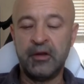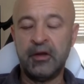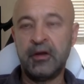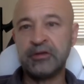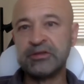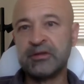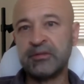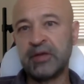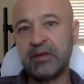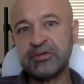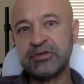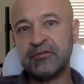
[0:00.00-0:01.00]
and
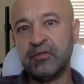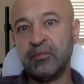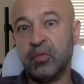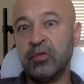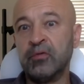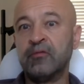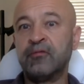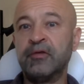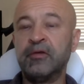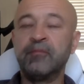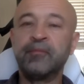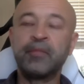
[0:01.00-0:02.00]
sometimes even model free.